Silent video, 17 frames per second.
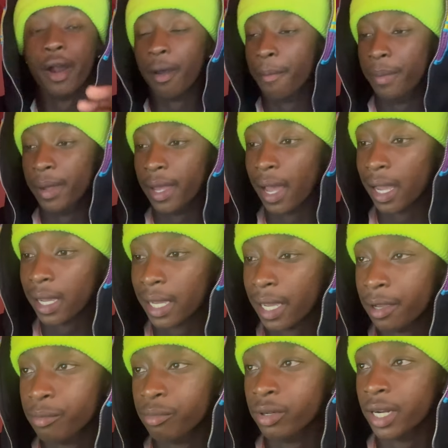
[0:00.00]
I'm back. I
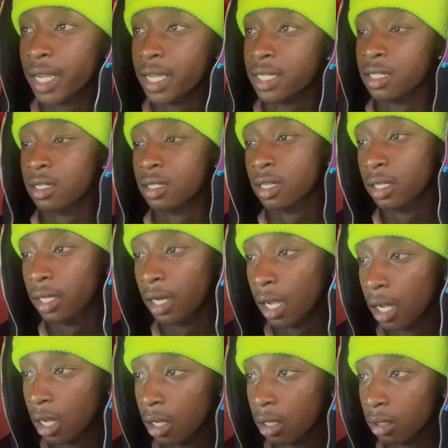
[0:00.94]
gave Brieza a
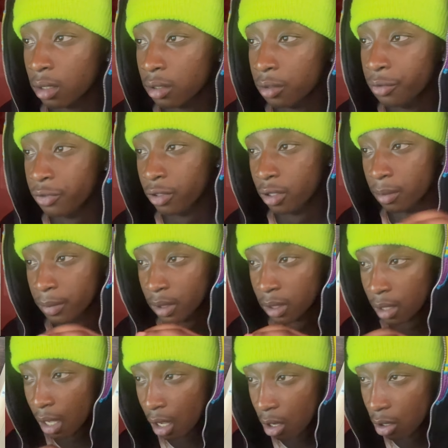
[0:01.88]
9, you feel me?
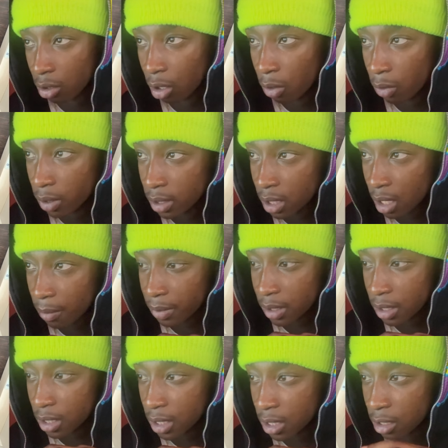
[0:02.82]
I don't know what type of
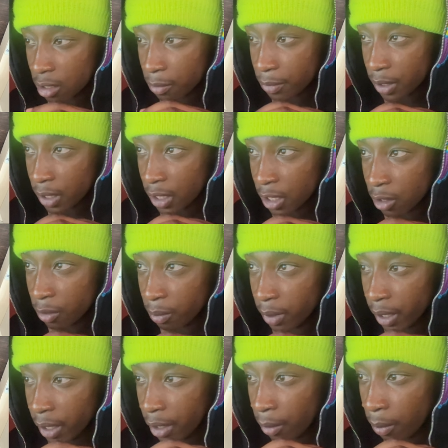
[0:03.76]
jeans them is,
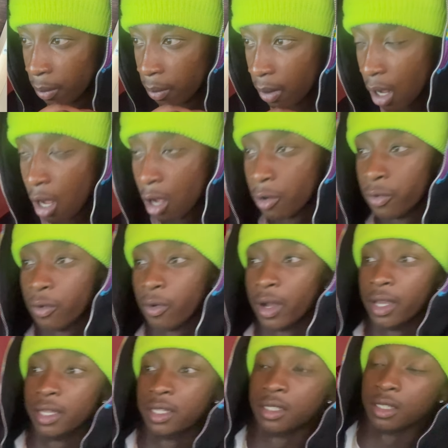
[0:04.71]
but the
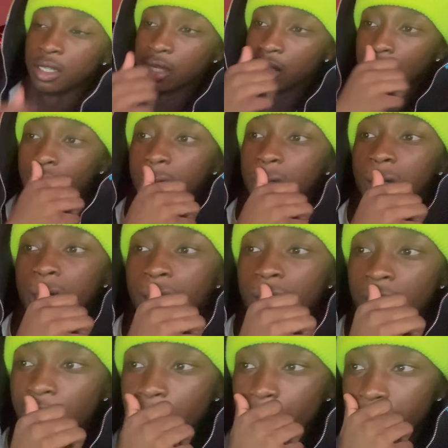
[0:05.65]
off-whites and
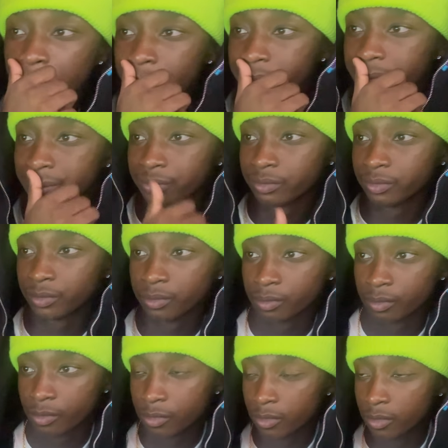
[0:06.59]
the
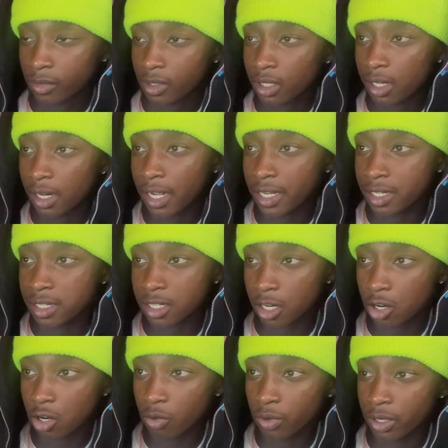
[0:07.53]
that
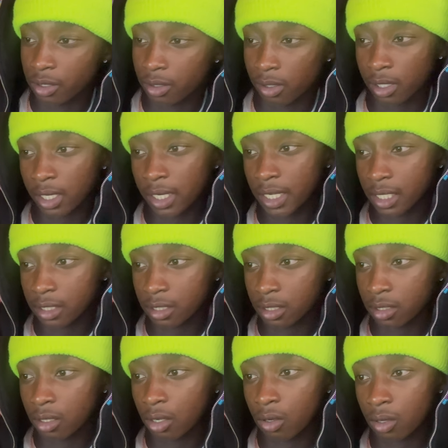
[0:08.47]
shirt with them
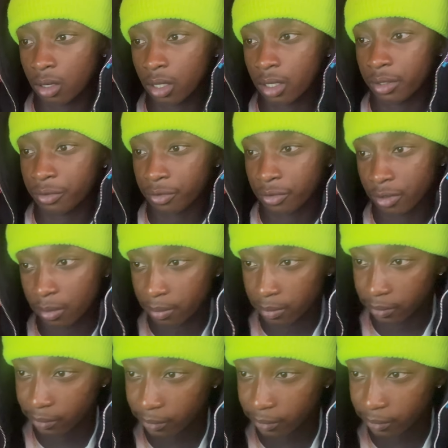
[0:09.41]
glasses are, you feel me?